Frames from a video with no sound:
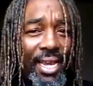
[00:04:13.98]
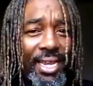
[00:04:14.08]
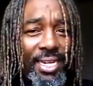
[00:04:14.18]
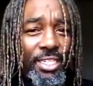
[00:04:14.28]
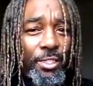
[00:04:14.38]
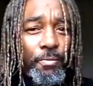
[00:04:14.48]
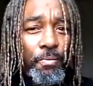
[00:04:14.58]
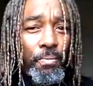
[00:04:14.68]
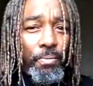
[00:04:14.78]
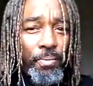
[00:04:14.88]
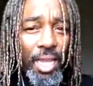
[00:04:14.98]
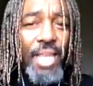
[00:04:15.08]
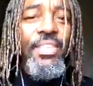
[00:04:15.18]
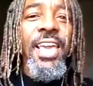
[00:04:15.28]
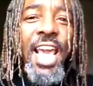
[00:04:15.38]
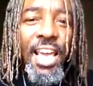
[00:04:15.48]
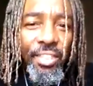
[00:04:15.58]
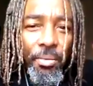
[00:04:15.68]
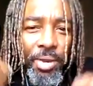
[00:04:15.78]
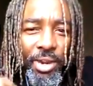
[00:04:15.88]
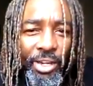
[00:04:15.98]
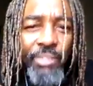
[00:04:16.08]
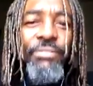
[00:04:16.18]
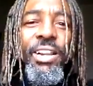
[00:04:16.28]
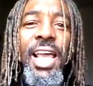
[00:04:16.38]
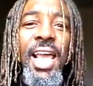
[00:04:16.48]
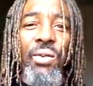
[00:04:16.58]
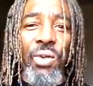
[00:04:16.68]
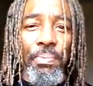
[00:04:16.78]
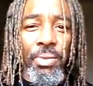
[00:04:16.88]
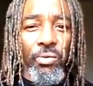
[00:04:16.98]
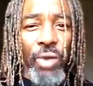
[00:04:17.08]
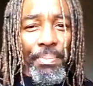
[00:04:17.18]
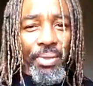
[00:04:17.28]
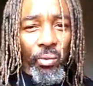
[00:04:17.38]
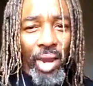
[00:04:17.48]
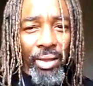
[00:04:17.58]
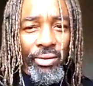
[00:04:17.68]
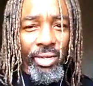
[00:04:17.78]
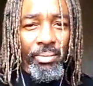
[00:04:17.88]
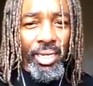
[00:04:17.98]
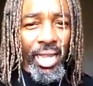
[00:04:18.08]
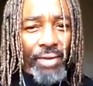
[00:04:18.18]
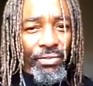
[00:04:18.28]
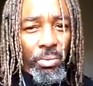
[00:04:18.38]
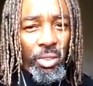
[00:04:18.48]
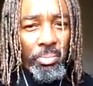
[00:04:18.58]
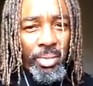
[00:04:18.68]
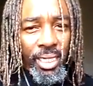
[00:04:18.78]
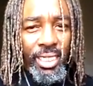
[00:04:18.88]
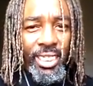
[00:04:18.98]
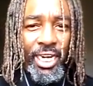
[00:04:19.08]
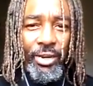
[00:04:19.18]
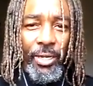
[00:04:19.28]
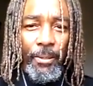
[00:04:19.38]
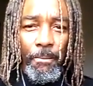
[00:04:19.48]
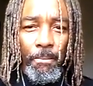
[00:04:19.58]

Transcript: cage, they had the American flag wrapped, wrapped around them. A lot of them was military.